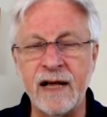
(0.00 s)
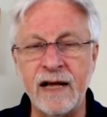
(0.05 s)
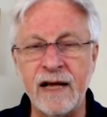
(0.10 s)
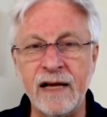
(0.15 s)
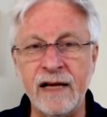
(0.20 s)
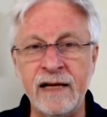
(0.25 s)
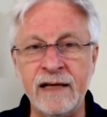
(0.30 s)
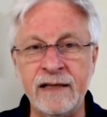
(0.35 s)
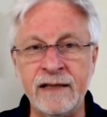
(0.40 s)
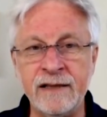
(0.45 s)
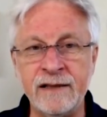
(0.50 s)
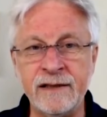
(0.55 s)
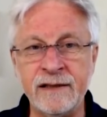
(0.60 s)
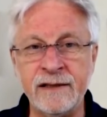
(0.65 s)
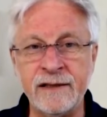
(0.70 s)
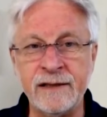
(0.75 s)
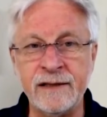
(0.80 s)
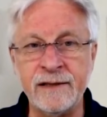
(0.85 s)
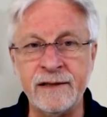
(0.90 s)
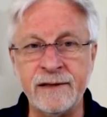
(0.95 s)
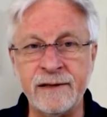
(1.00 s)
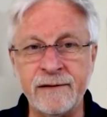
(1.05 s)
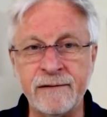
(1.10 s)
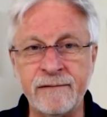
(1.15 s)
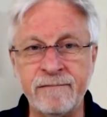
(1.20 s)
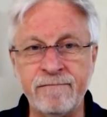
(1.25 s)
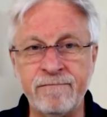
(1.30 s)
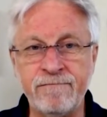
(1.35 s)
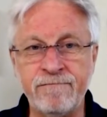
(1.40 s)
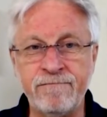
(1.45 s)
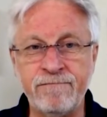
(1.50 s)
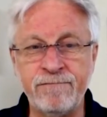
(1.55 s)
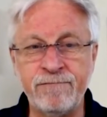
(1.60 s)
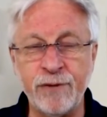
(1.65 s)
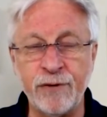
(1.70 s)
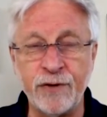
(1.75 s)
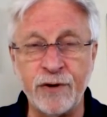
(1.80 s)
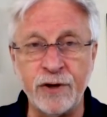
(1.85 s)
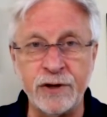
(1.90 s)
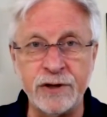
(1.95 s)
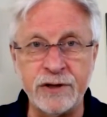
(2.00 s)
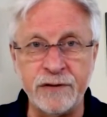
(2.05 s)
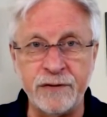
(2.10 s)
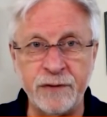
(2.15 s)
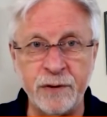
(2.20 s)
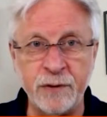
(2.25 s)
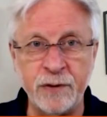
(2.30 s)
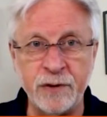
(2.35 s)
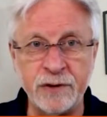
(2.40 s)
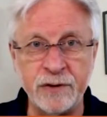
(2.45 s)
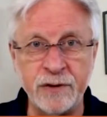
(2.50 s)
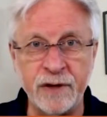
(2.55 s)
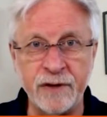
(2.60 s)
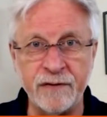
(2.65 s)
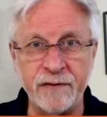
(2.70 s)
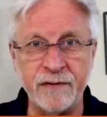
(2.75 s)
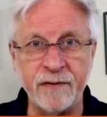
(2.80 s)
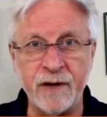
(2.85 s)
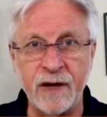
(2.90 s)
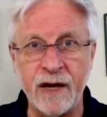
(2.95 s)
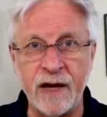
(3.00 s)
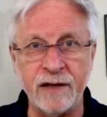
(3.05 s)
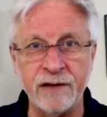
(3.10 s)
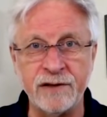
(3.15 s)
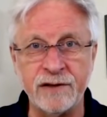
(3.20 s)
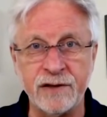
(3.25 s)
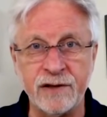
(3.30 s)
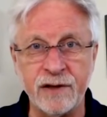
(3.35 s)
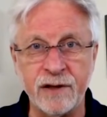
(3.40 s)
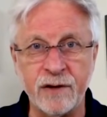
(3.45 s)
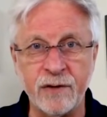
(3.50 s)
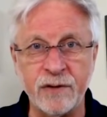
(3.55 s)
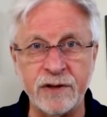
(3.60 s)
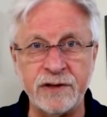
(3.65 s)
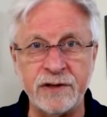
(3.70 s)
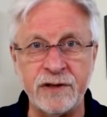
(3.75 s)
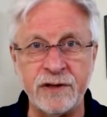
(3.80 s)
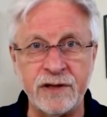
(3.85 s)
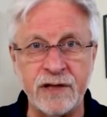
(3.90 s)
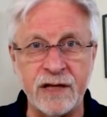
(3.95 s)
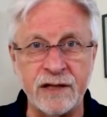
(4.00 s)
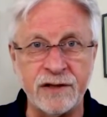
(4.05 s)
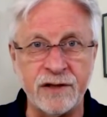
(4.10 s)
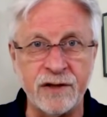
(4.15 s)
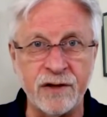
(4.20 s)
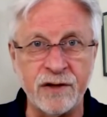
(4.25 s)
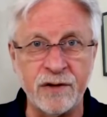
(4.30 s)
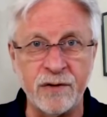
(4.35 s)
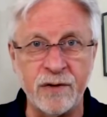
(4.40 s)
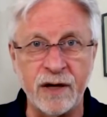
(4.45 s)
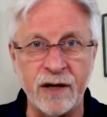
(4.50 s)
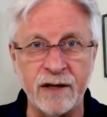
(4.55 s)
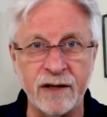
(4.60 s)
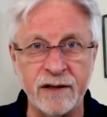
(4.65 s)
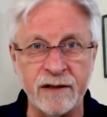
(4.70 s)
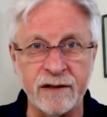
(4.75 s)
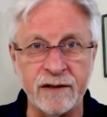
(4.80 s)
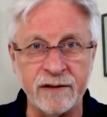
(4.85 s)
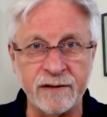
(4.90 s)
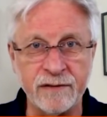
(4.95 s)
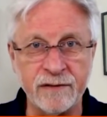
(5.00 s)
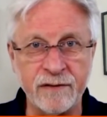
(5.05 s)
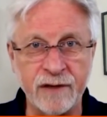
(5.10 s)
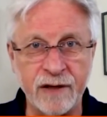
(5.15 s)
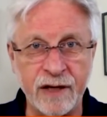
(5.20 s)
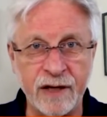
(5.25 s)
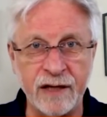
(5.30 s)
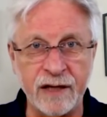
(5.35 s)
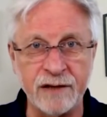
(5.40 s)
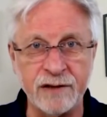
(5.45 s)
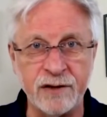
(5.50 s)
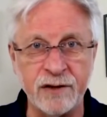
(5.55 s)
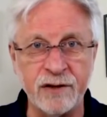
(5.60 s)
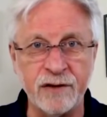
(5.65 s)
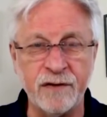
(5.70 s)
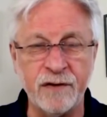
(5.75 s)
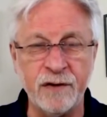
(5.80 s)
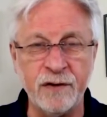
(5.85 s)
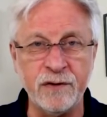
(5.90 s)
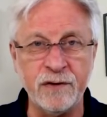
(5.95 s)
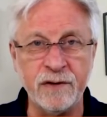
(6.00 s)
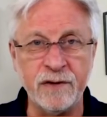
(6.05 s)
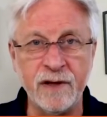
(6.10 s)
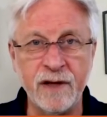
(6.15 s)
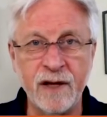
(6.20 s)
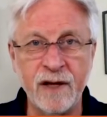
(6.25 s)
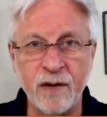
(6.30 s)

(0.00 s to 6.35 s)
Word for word: and of course, if you want to have questions answered directly, get us on the phone.